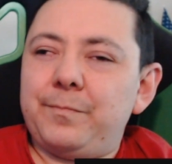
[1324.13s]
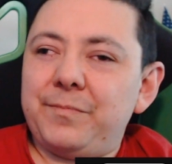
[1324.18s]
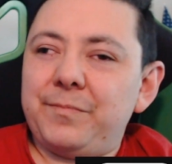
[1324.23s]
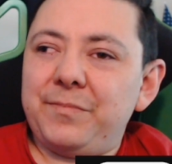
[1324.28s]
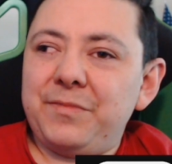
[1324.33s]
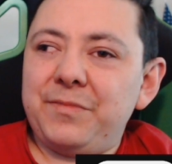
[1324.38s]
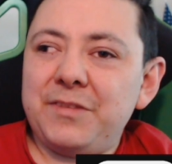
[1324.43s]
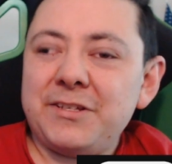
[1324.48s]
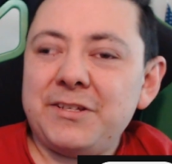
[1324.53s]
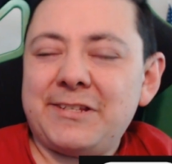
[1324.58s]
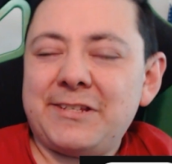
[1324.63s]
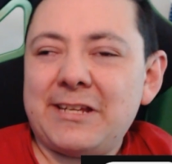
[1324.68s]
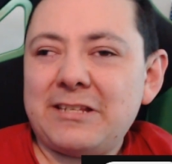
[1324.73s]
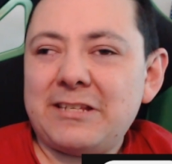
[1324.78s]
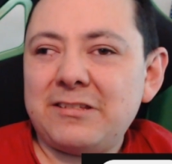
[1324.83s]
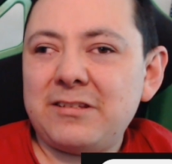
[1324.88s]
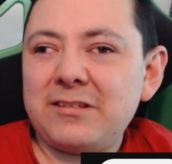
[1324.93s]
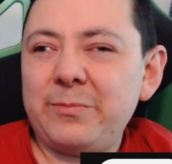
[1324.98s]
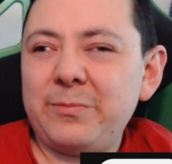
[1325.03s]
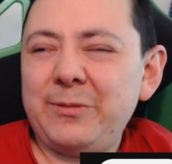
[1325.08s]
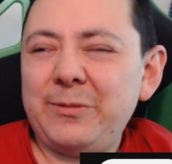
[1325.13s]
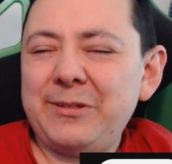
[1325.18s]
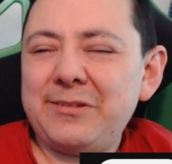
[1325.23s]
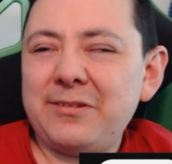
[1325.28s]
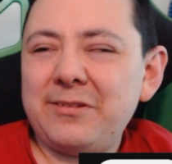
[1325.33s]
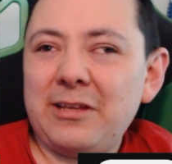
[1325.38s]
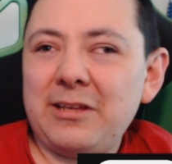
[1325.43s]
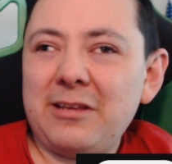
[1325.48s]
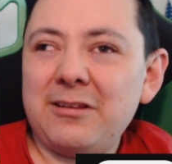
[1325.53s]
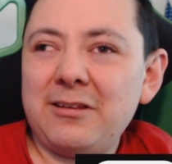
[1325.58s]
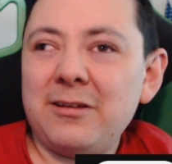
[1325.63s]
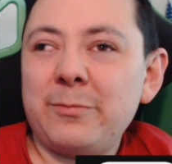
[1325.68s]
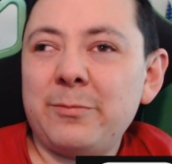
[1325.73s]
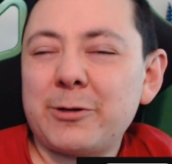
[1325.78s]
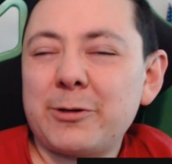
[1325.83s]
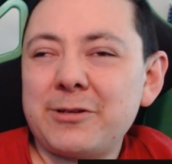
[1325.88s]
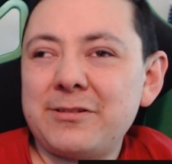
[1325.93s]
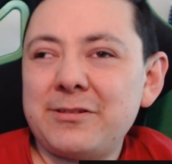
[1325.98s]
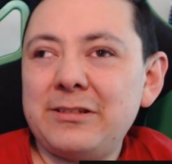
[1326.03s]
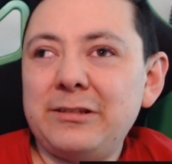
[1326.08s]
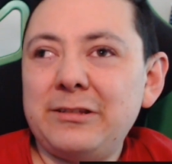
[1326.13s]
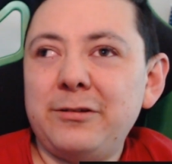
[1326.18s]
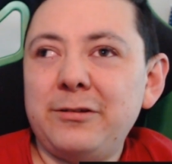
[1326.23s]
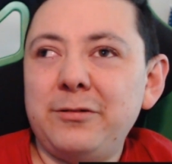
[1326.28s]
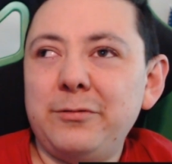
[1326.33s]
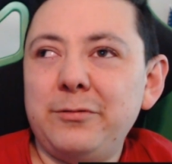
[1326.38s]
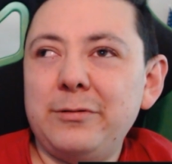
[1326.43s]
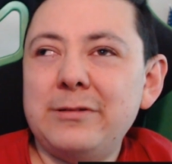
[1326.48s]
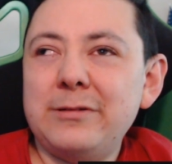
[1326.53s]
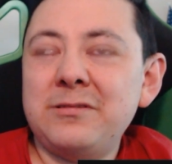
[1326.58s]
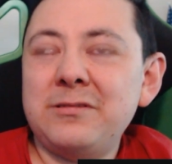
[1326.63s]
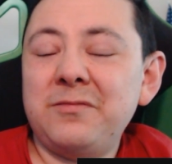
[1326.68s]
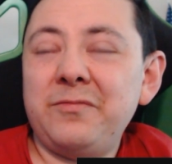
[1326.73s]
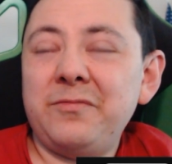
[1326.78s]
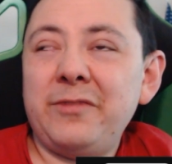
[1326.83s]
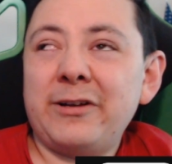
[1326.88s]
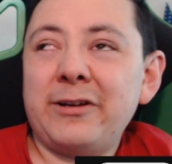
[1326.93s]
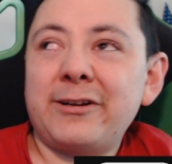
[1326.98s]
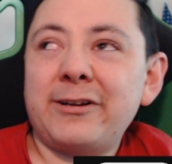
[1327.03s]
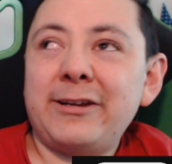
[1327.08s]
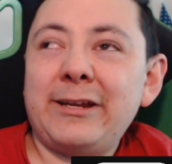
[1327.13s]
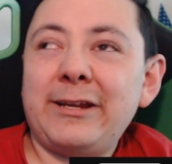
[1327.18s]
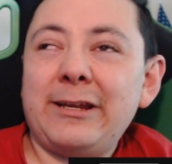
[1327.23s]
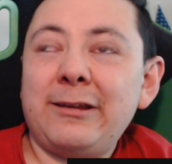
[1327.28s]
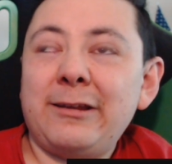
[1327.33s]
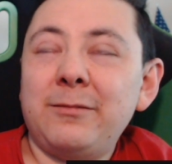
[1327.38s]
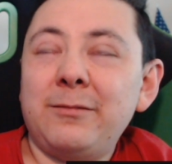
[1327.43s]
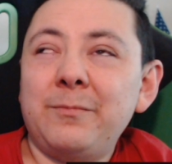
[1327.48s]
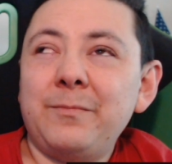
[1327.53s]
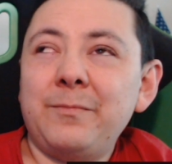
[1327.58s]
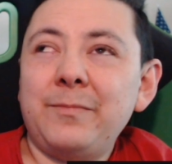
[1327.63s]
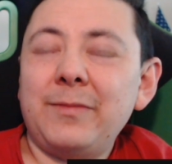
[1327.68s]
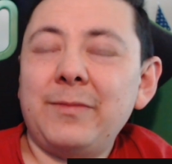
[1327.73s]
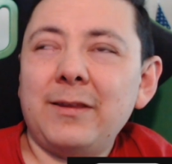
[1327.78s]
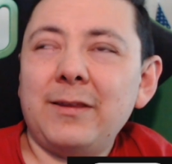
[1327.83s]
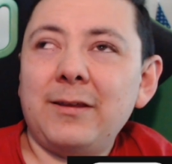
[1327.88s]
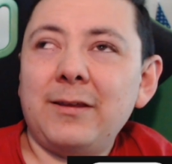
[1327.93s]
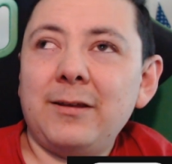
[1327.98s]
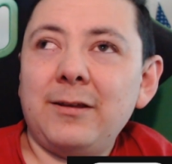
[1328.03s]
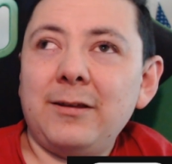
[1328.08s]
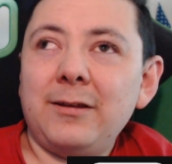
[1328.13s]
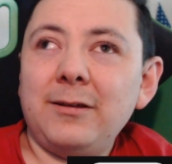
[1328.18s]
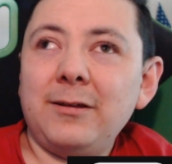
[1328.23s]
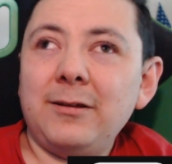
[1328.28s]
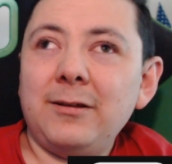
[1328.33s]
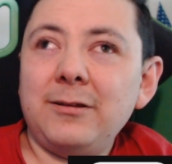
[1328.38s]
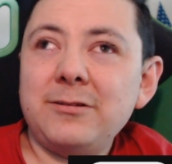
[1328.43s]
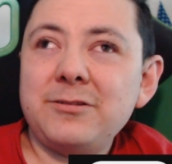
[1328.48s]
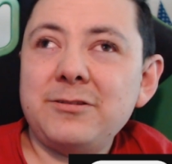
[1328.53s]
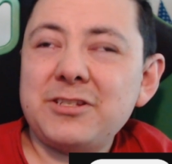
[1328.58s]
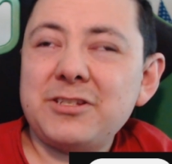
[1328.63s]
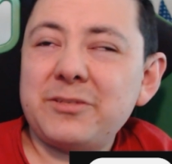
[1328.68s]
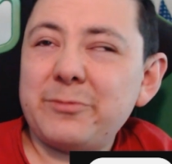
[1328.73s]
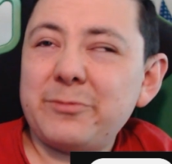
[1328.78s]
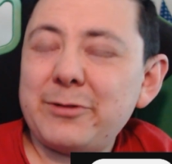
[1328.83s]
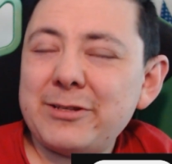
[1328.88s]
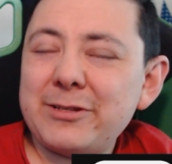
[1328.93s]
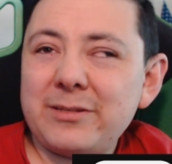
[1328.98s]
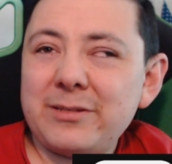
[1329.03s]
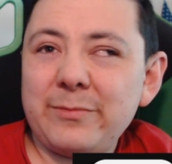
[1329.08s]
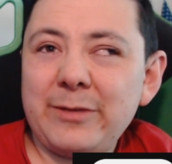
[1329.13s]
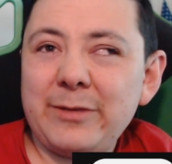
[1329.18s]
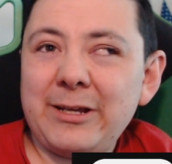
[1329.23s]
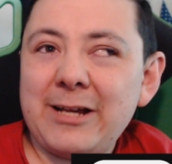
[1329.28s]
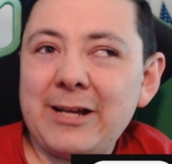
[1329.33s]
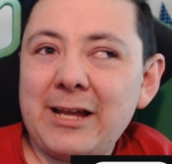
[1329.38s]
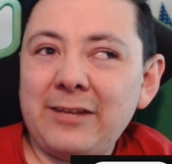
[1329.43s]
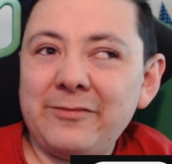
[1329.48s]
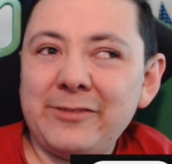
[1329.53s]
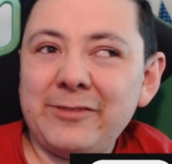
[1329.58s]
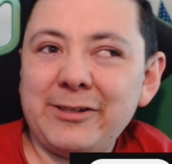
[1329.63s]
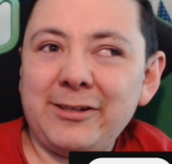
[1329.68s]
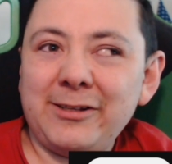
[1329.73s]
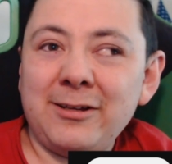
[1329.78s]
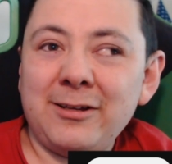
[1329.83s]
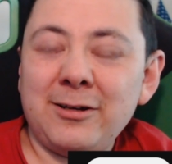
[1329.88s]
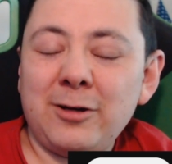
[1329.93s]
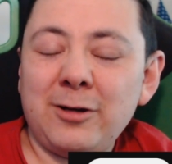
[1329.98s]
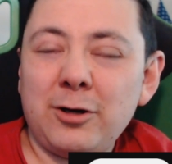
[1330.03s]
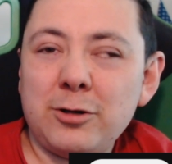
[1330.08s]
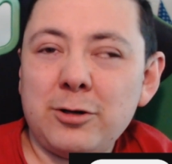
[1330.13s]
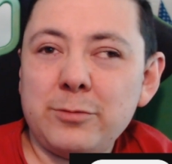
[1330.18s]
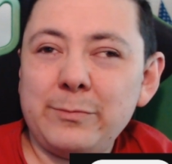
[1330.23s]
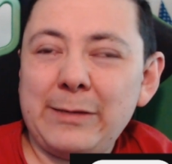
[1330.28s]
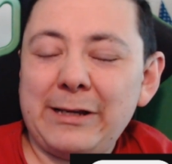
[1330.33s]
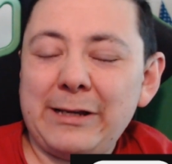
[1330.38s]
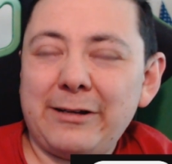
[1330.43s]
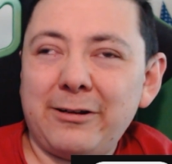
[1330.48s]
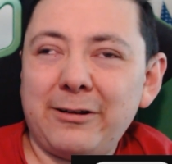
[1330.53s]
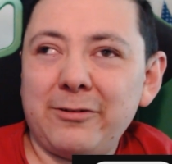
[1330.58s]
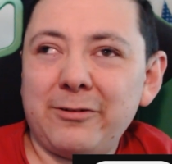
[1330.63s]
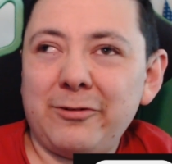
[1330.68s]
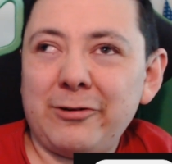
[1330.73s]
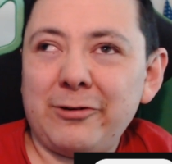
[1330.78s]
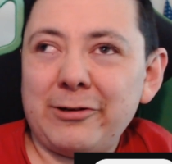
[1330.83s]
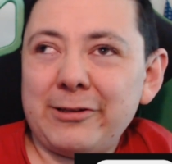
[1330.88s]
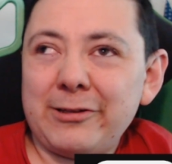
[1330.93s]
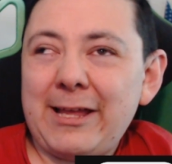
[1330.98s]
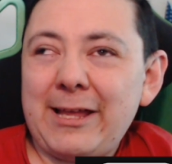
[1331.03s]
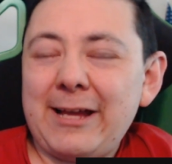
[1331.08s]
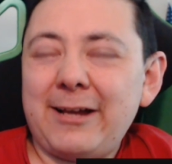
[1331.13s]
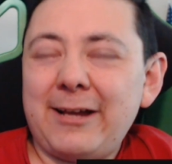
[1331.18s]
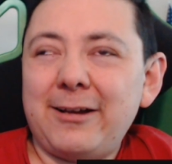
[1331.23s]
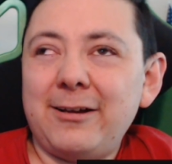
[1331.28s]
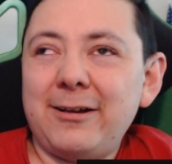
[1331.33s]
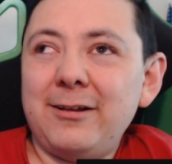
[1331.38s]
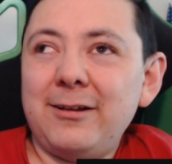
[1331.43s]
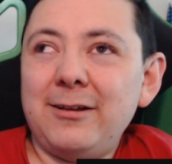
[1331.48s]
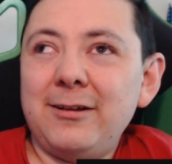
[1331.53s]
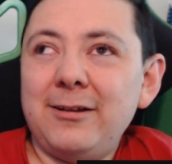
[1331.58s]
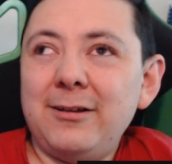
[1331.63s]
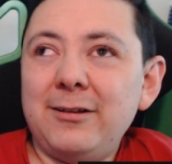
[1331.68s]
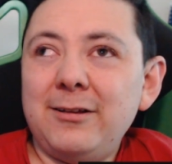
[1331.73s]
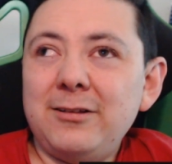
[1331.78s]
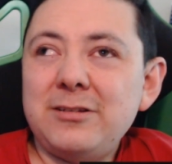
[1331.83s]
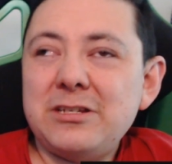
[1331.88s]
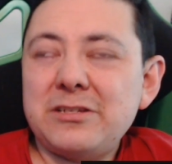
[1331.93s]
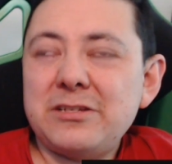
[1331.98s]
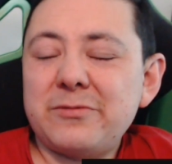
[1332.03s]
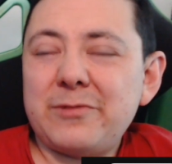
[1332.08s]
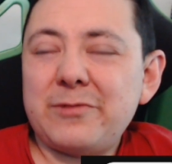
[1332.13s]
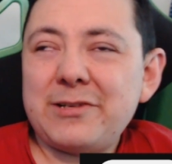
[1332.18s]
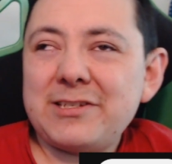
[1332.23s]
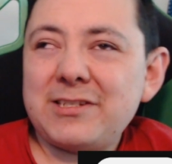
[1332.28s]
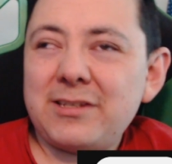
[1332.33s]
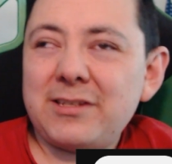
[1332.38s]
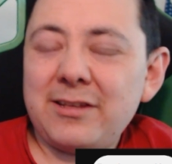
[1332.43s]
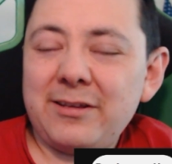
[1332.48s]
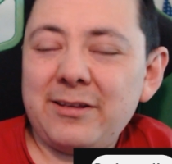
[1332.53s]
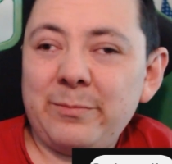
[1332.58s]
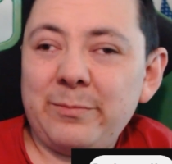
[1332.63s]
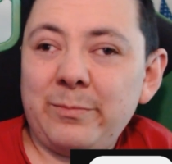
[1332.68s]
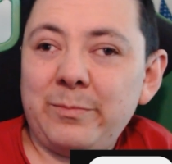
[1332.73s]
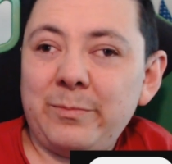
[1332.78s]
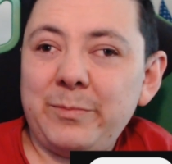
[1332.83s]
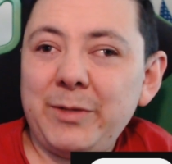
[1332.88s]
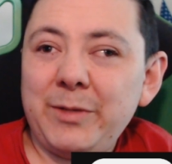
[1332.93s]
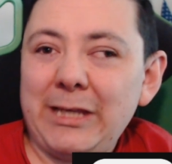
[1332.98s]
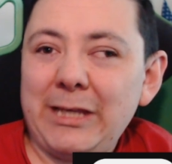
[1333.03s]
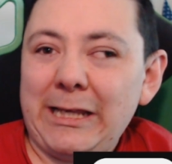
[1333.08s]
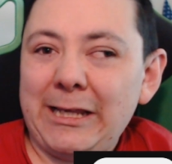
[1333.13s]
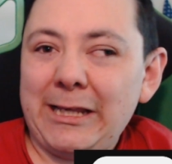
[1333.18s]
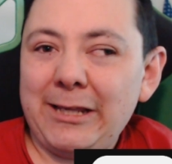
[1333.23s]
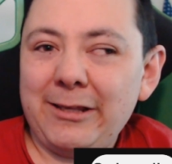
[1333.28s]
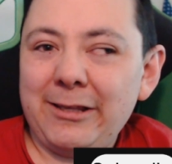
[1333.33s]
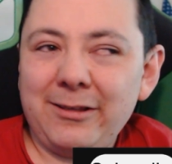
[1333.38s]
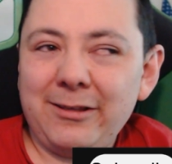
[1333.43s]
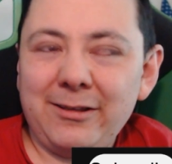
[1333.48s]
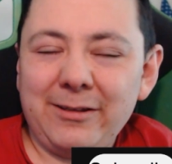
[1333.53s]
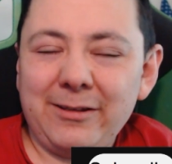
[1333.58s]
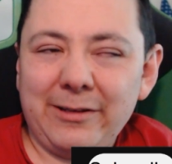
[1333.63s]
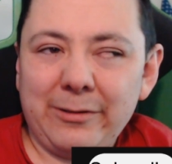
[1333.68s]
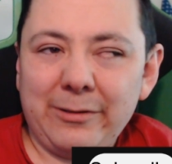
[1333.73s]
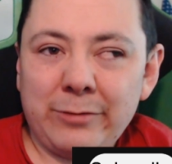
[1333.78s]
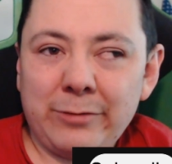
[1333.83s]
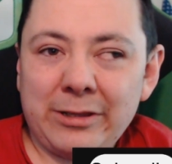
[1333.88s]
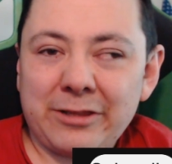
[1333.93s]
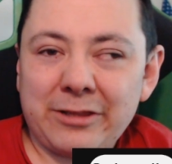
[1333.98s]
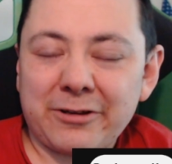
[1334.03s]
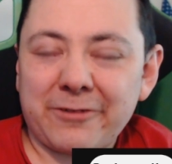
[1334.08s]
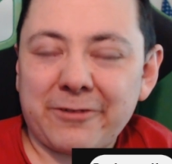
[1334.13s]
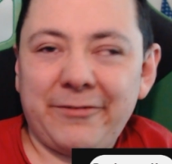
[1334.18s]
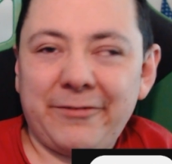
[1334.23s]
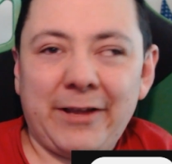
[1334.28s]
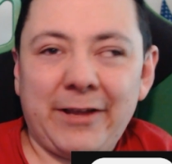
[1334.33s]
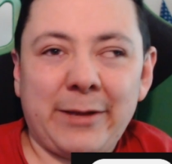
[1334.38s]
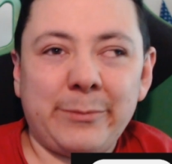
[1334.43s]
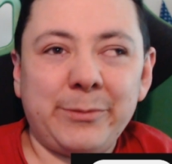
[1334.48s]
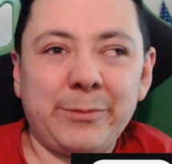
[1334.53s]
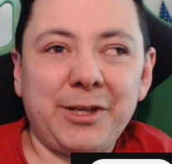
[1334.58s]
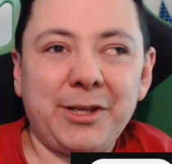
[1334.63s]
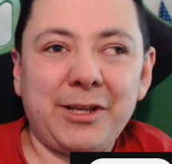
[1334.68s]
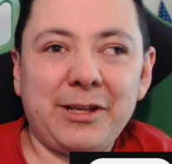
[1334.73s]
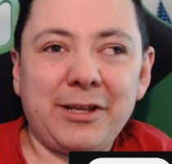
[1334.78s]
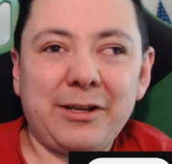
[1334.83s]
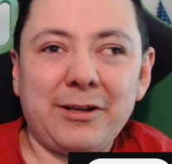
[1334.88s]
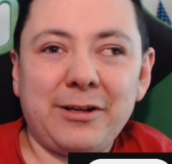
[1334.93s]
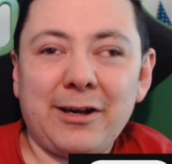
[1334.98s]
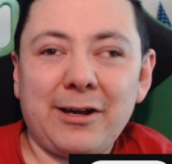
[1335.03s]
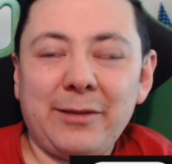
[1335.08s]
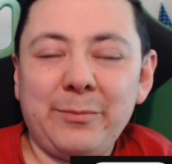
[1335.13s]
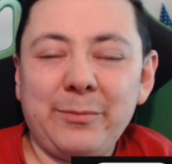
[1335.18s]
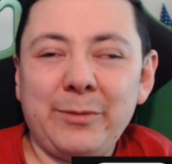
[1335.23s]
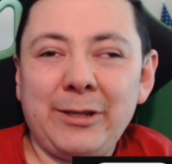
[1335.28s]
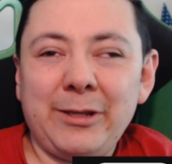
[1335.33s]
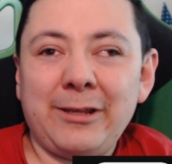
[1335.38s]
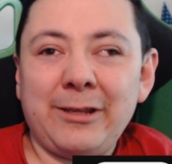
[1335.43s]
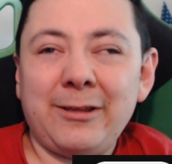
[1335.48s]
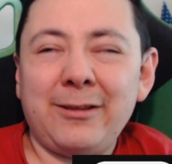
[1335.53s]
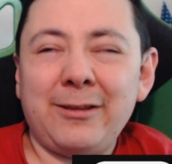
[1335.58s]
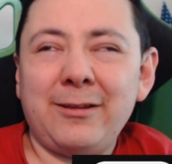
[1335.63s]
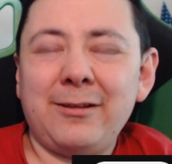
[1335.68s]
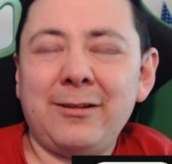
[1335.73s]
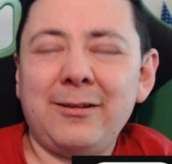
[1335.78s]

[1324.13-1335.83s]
this tends to be a person who is very, just wants to be kind of a homemaker, or like just wants to be with her family and not be